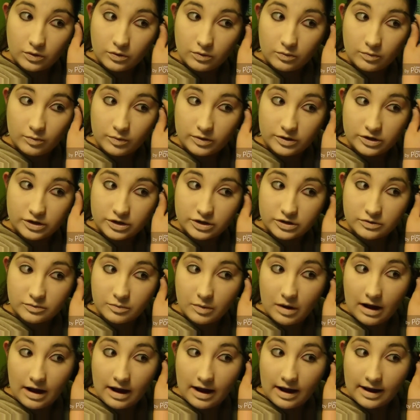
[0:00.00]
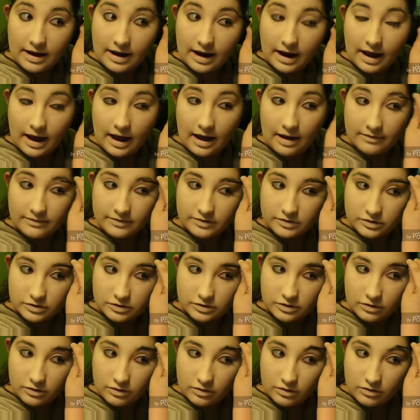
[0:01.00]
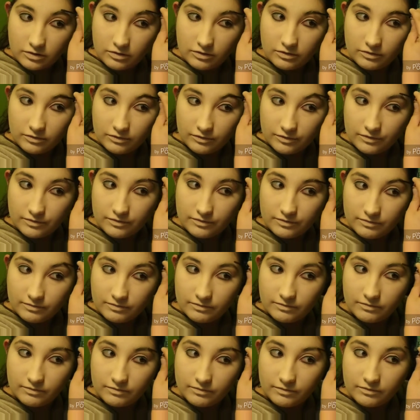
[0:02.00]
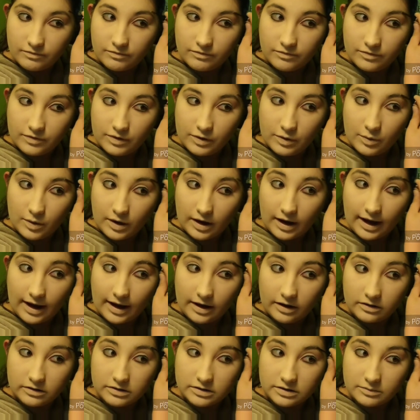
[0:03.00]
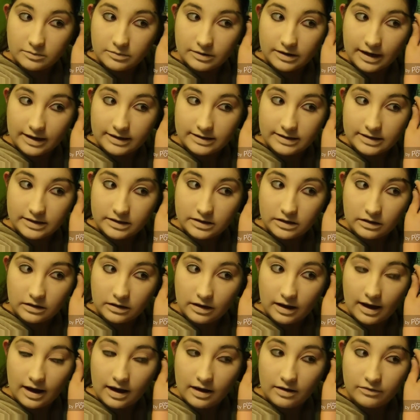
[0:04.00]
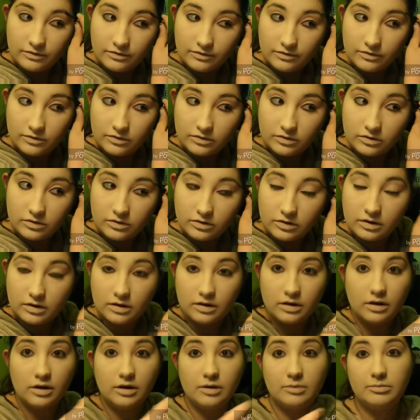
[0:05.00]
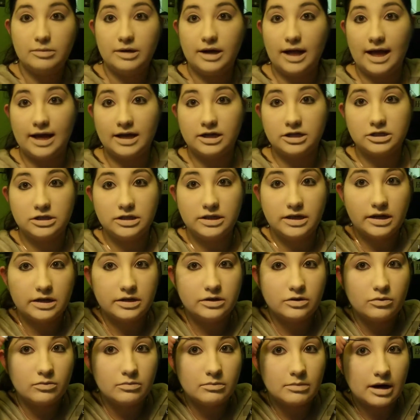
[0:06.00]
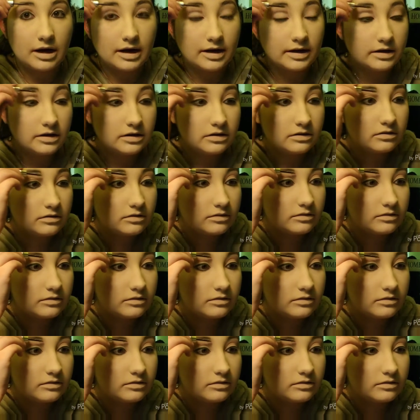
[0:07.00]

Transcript: Which is why I have so fewer hairs than what I did have. But actually, I don't mind.